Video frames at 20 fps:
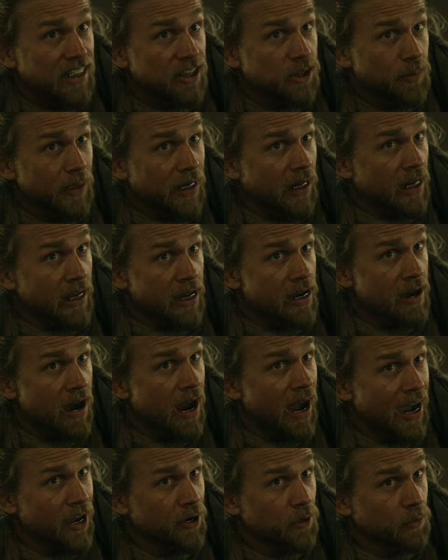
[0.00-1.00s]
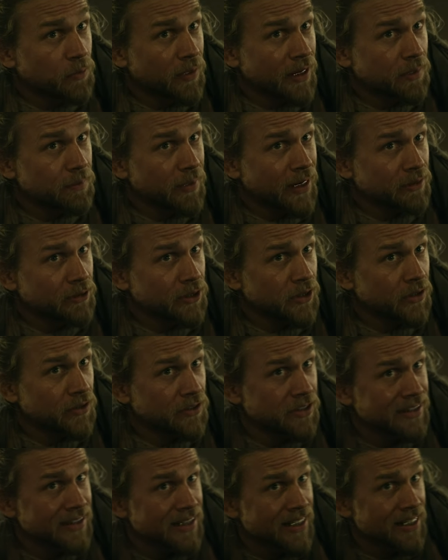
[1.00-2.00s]
And to be clear, I don't like bounty
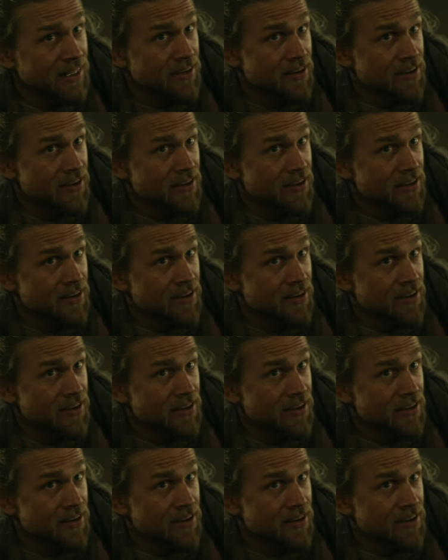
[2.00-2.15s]
hunters